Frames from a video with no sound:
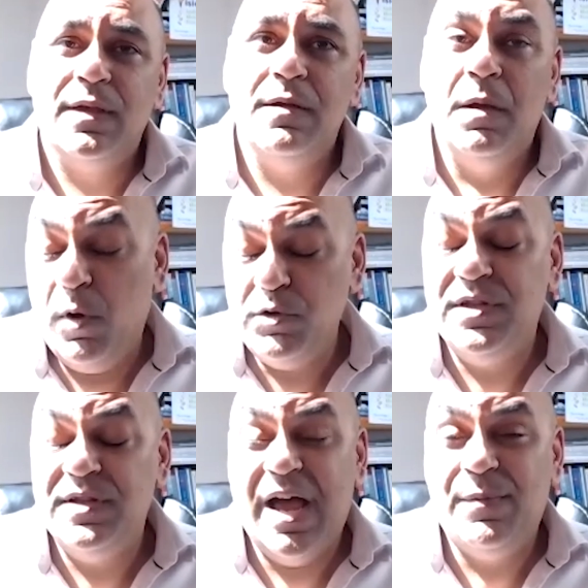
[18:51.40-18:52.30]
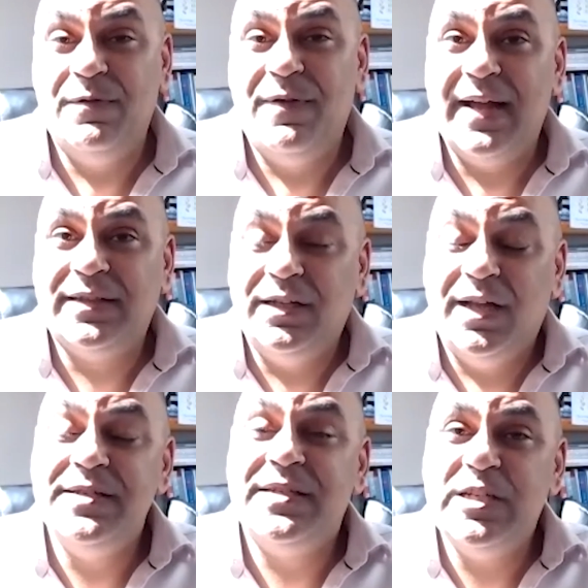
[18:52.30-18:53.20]
and most of the time, in fact, the
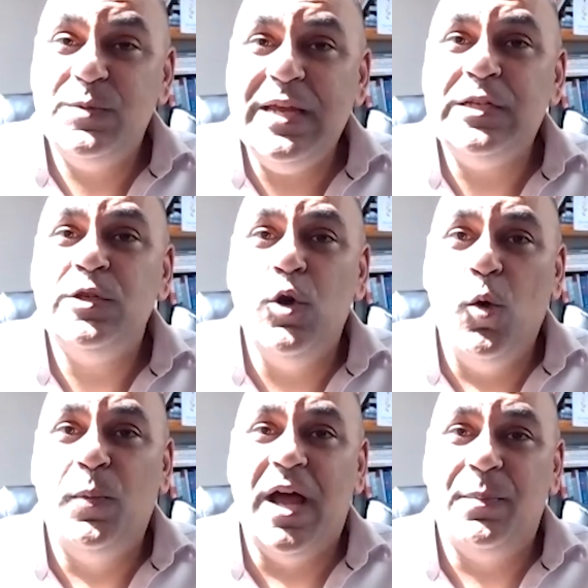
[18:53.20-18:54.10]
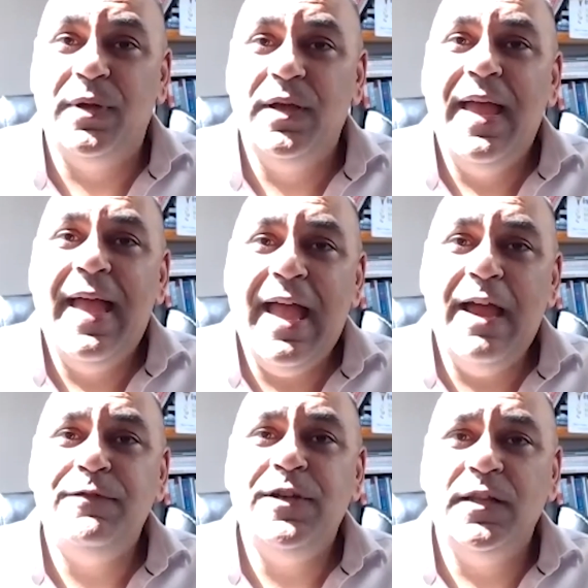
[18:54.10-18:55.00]
clients I speak to open up.
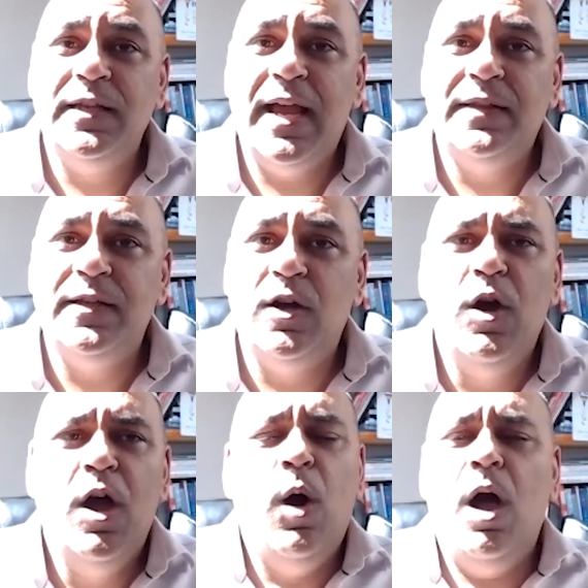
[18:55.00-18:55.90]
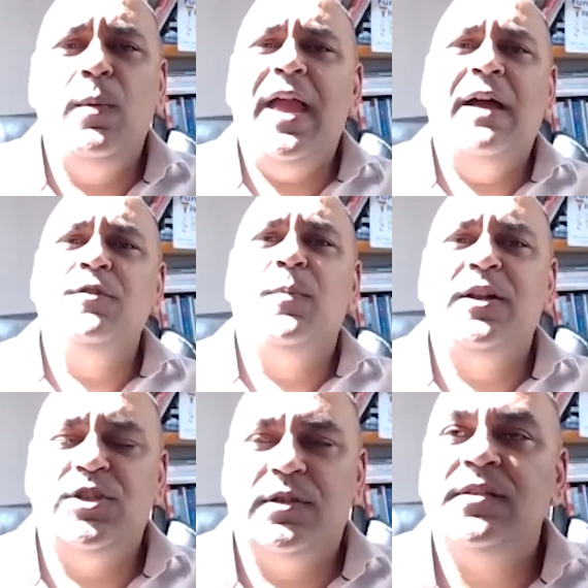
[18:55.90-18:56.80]
Every now and again, they go, well, we have no
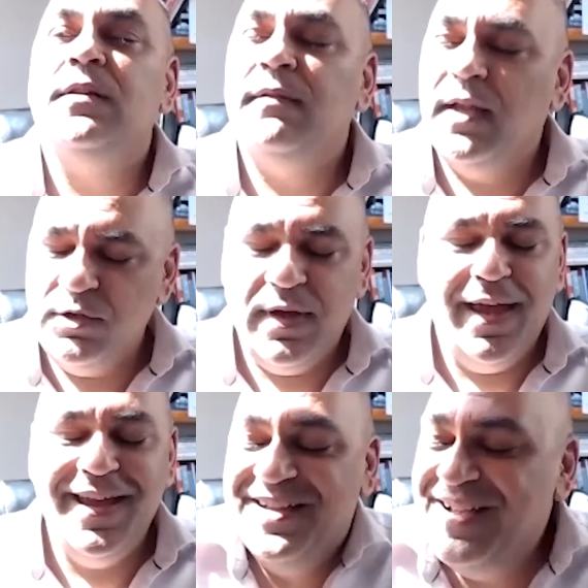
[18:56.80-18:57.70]
budget. I said, that's okay.